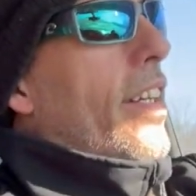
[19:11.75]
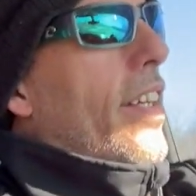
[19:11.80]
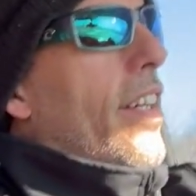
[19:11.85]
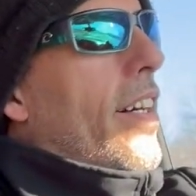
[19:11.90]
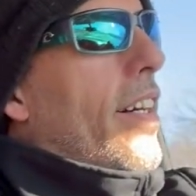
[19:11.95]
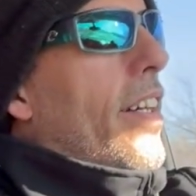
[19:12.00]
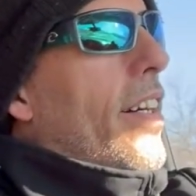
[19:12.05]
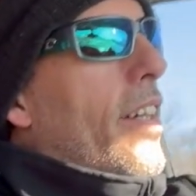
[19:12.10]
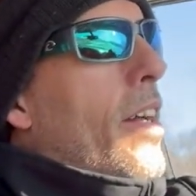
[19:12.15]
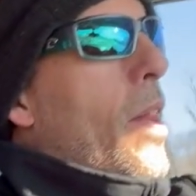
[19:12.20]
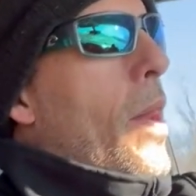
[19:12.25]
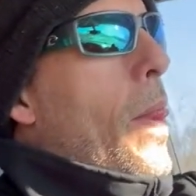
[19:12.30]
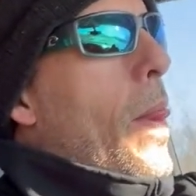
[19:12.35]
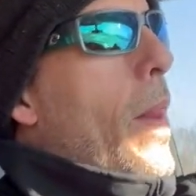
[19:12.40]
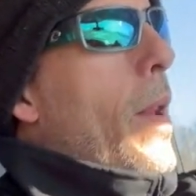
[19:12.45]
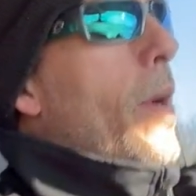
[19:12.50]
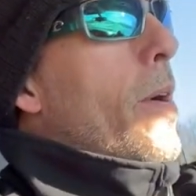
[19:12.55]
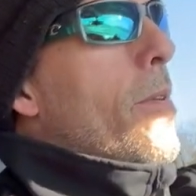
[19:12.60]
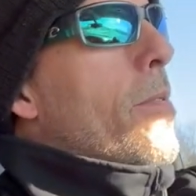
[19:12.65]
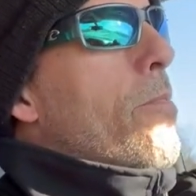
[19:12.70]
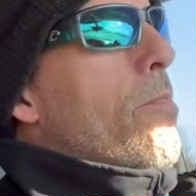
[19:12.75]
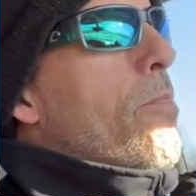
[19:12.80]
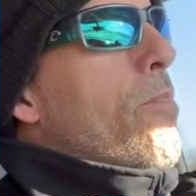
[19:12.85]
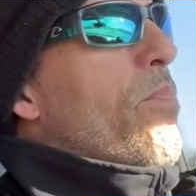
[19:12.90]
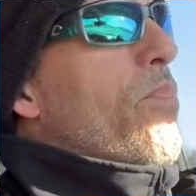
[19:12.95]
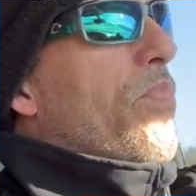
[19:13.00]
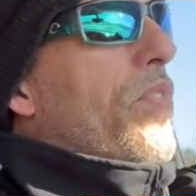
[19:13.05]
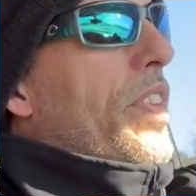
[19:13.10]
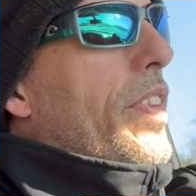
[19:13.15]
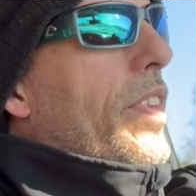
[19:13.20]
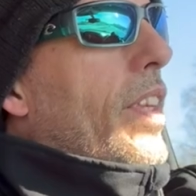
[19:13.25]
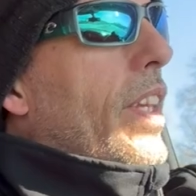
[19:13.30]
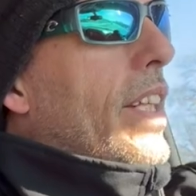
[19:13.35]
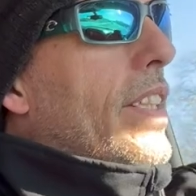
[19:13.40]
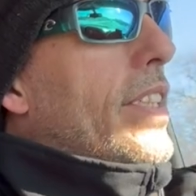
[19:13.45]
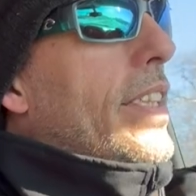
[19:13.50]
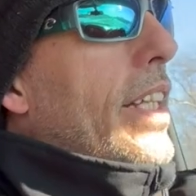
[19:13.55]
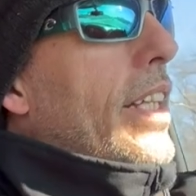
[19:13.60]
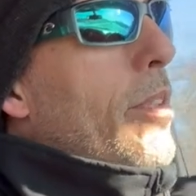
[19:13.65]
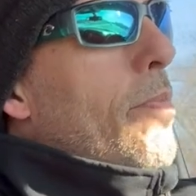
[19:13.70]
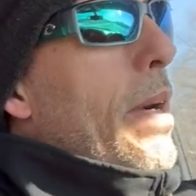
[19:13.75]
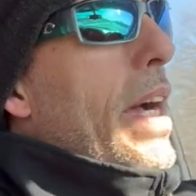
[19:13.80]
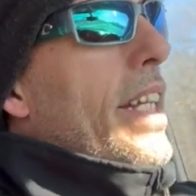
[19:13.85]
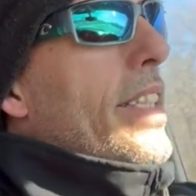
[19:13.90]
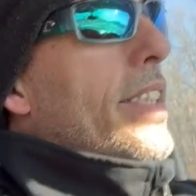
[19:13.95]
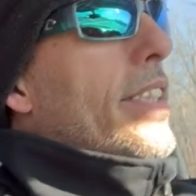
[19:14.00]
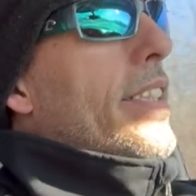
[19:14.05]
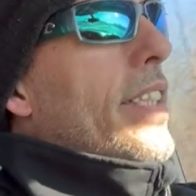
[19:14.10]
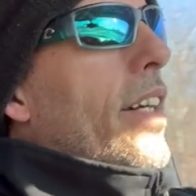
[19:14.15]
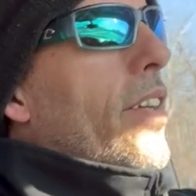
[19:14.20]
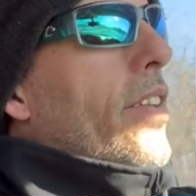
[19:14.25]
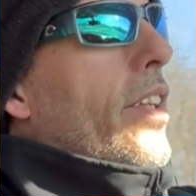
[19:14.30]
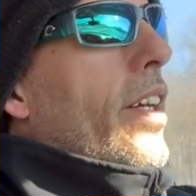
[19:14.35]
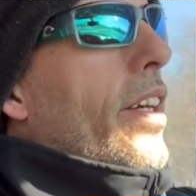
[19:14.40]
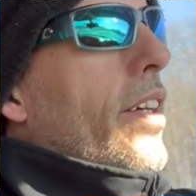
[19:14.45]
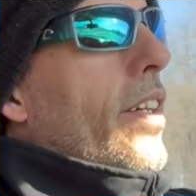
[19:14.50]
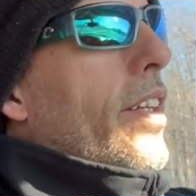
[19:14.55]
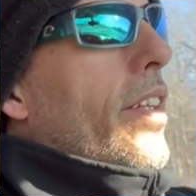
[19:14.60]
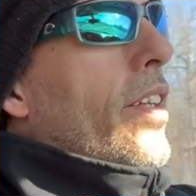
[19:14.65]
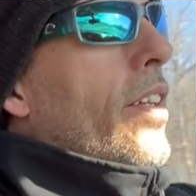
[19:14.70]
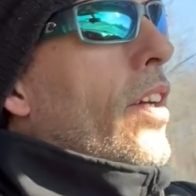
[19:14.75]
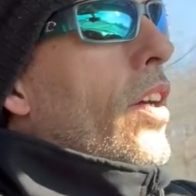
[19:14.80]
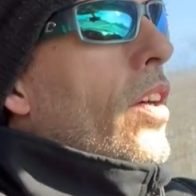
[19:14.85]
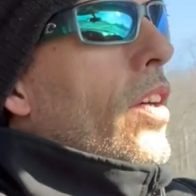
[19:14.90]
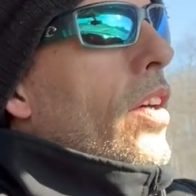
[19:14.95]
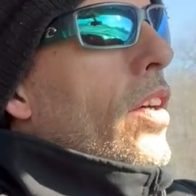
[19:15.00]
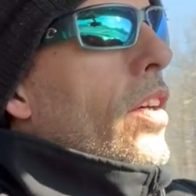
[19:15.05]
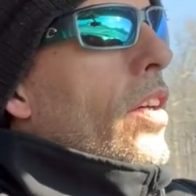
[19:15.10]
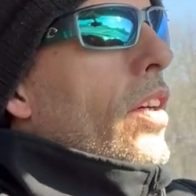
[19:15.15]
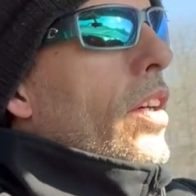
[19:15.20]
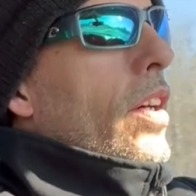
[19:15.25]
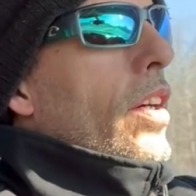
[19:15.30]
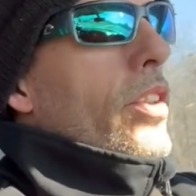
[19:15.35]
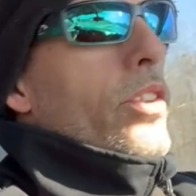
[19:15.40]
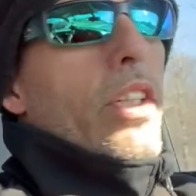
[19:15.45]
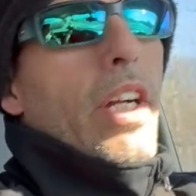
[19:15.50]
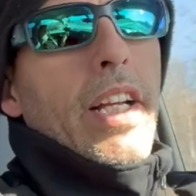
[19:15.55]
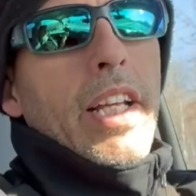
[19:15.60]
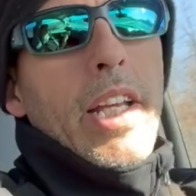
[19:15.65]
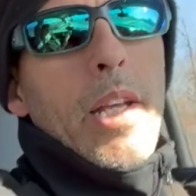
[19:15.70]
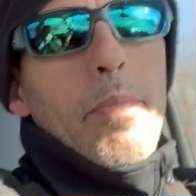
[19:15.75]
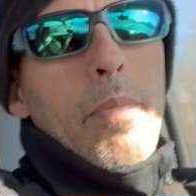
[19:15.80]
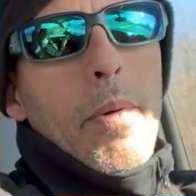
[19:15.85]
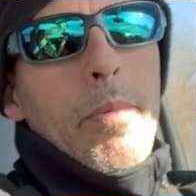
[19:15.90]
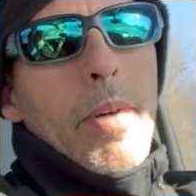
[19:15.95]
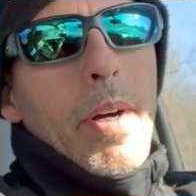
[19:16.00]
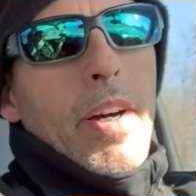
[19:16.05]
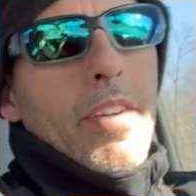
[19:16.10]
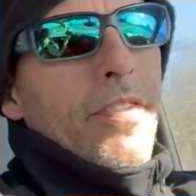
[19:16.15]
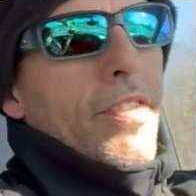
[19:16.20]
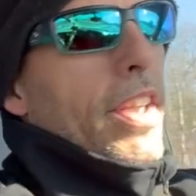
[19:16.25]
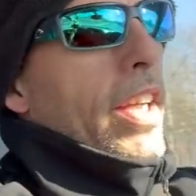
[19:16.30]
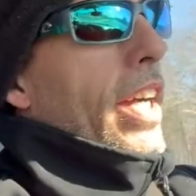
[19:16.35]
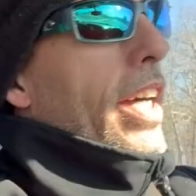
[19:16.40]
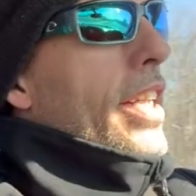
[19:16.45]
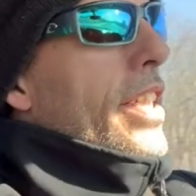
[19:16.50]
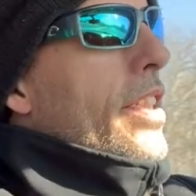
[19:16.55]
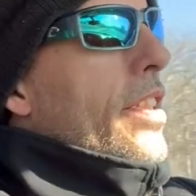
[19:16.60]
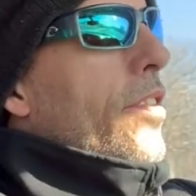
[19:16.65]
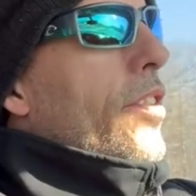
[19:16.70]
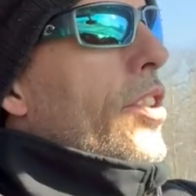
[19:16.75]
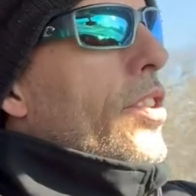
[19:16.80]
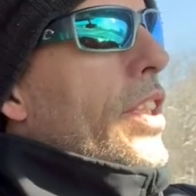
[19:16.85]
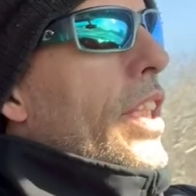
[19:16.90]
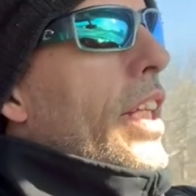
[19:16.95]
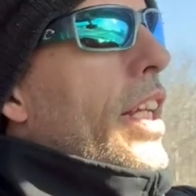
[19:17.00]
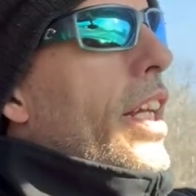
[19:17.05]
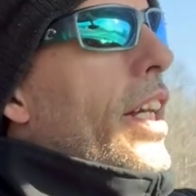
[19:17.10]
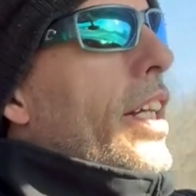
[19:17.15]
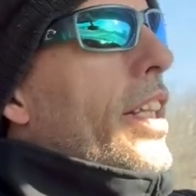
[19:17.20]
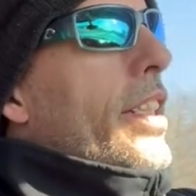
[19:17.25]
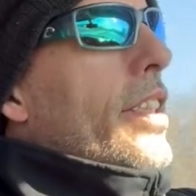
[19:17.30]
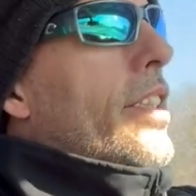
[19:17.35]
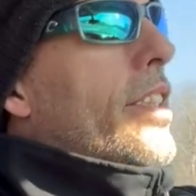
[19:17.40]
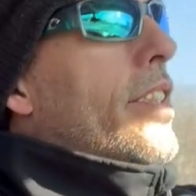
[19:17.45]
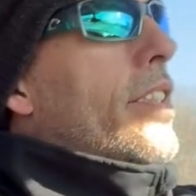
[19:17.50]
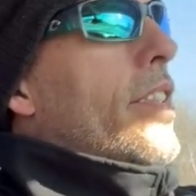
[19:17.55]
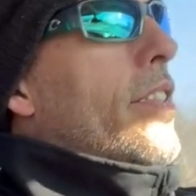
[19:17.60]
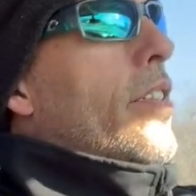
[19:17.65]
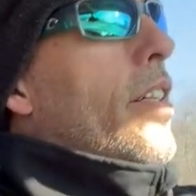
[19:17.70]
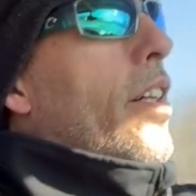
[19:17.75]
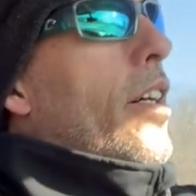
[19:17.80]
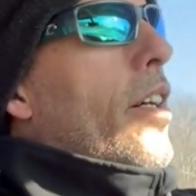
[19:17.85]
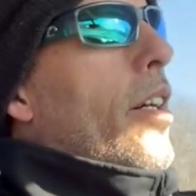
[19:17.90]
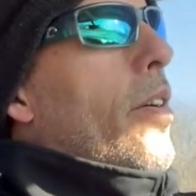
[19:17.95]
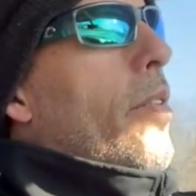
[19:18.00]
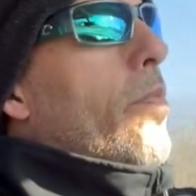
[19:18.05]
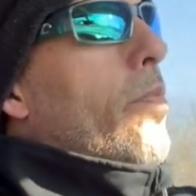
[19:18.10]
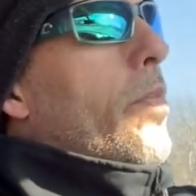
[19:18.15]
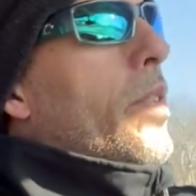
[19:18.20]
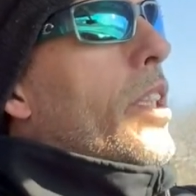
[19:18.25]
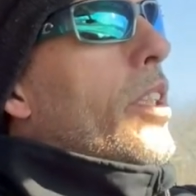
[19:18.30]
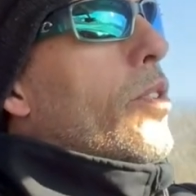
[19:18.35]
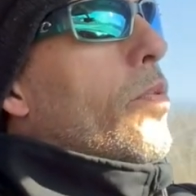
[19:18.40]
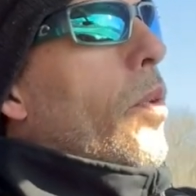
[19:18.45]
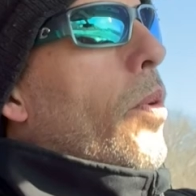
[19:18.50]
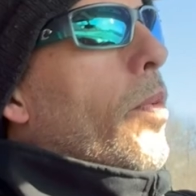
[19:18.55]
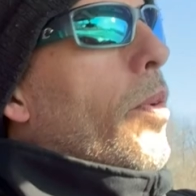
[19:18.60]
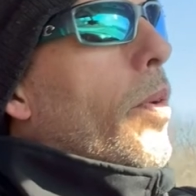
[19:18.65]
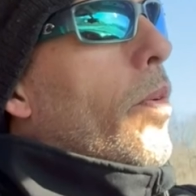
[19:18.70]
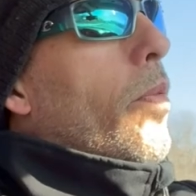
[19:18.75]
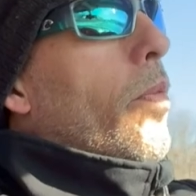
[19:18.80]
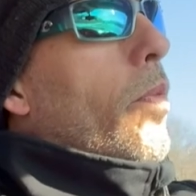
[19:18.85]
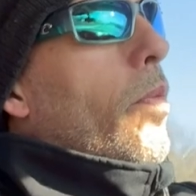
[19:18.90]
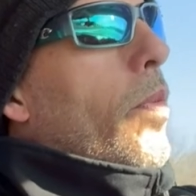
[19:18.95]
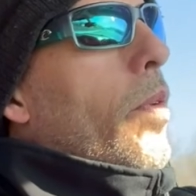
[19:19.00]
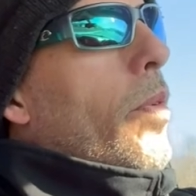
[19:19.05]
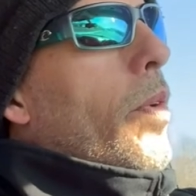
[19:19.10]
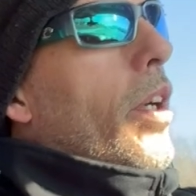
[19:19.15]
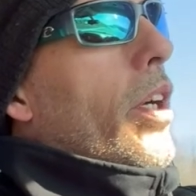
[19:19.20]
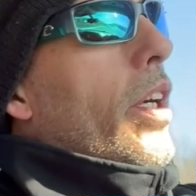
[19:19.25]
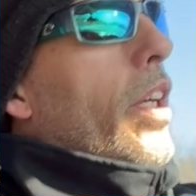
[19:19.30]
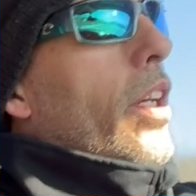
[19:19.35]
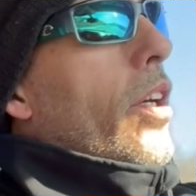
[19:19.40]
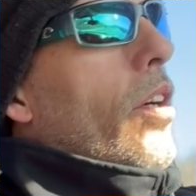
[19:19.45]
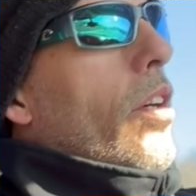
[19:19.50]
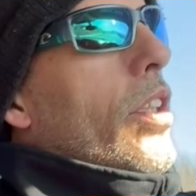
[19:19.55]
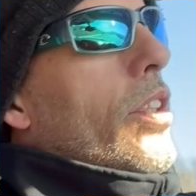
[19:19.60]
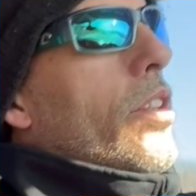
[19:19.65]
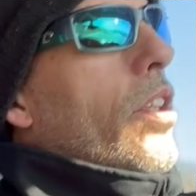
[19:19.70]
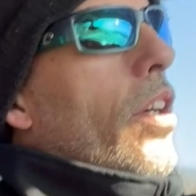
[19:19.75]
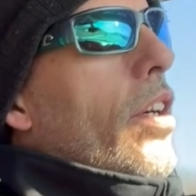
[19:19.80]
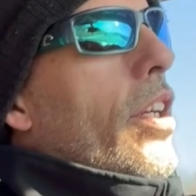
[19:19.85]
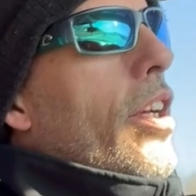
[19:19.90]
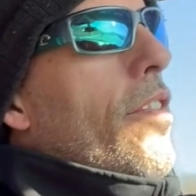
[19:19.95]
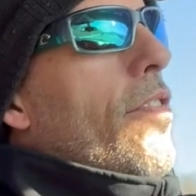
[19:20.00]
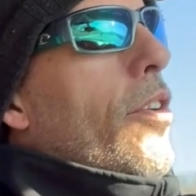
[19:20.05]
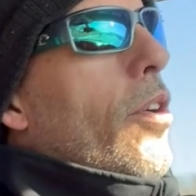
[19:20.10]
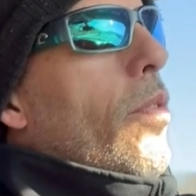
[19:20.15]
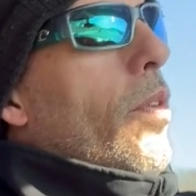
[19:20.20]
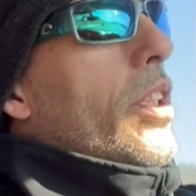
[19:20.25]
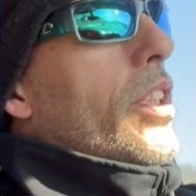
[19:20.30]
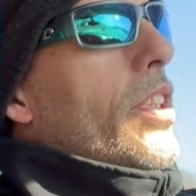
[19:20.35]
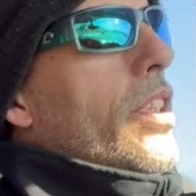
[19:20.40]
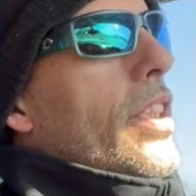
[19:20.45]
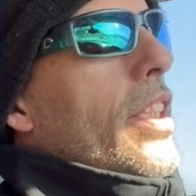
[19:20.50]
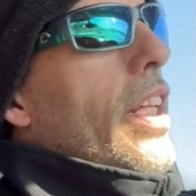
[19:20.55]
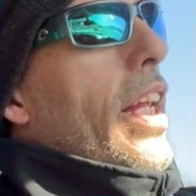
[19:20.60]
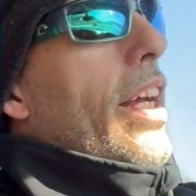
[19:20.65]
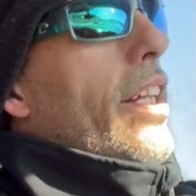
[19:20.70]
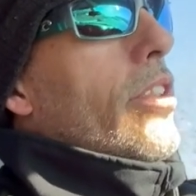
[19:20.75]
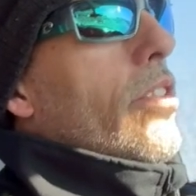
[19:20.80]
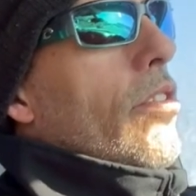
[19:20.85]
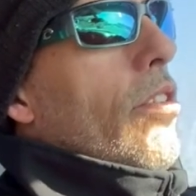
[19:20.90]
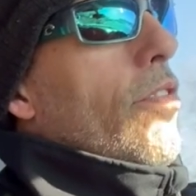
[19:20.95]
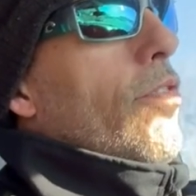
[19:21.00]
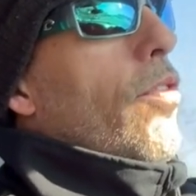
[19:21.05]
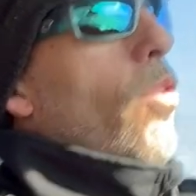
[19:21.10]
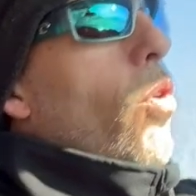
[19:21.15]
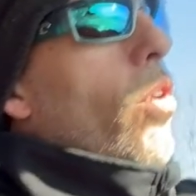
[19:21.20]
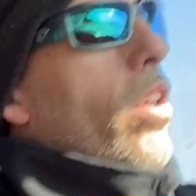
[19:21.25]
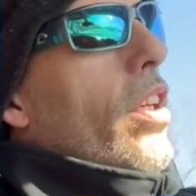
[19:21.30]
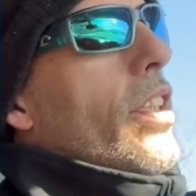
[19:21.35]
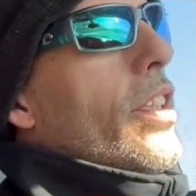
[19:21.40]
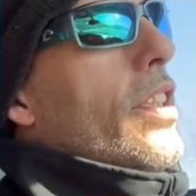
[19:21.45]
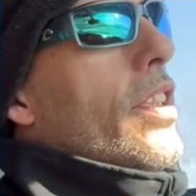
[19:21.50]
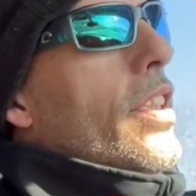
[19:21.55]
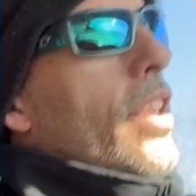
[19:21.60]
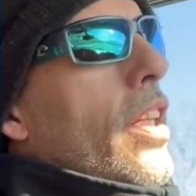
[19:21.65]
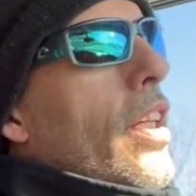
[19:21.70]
uh, take the bassets out there and try to keep them off the ice if there's any ice. Because um, we were we are going to go to Turkey Foot, which is a national forest,